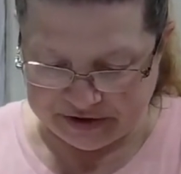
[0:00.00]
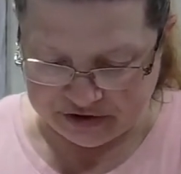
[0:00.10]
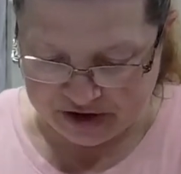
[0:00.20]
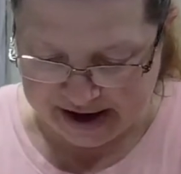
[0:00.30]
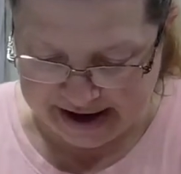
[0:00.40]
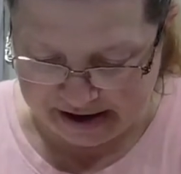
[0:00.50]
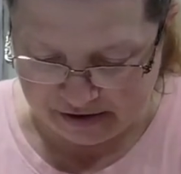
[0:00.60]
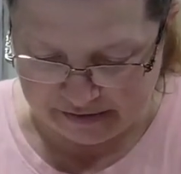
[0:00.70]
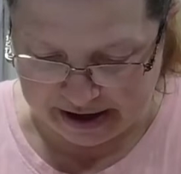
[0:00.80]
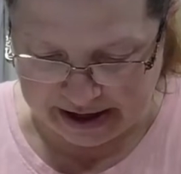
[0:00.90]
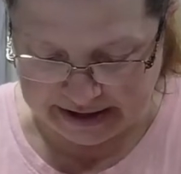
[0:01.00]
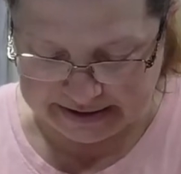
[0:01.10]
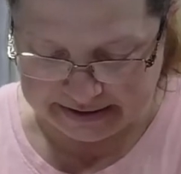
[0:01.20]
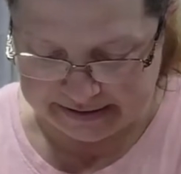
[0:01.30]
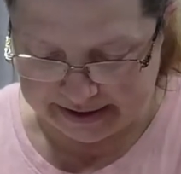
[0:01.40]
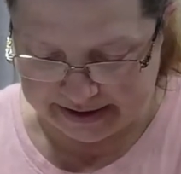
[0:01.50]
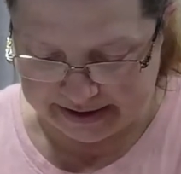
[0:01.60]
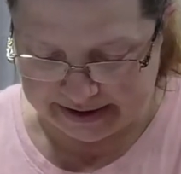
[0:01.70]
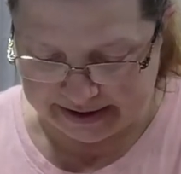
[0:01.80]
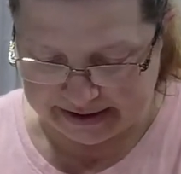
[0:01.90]
This one is dried out already,
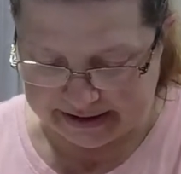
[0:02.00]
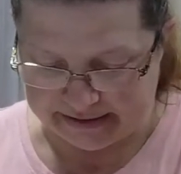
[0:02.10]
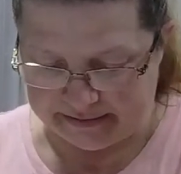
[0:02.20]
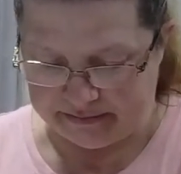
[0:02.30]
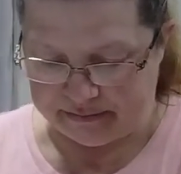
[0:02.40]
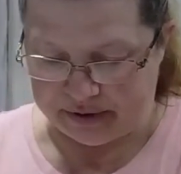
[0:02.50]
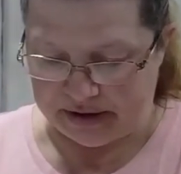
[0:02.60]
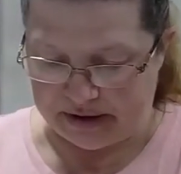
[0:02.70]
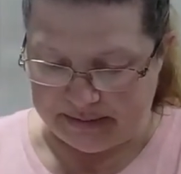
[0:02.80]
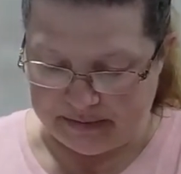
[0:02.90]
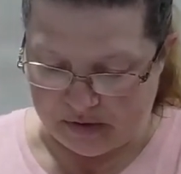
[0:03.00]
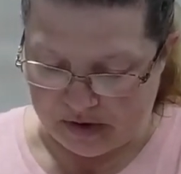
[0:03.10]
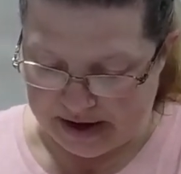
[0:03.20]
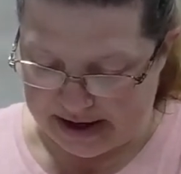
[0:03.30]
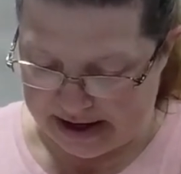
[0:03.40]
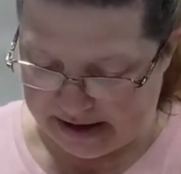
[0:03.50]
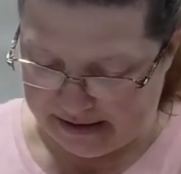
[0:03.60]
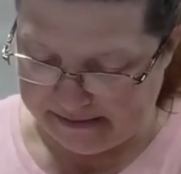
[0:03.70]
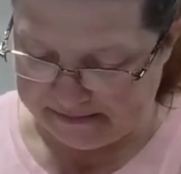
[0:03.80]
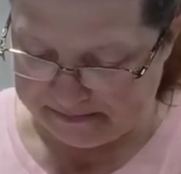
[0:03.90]
so I need to Put a little bit more in
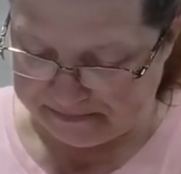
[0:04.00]
here.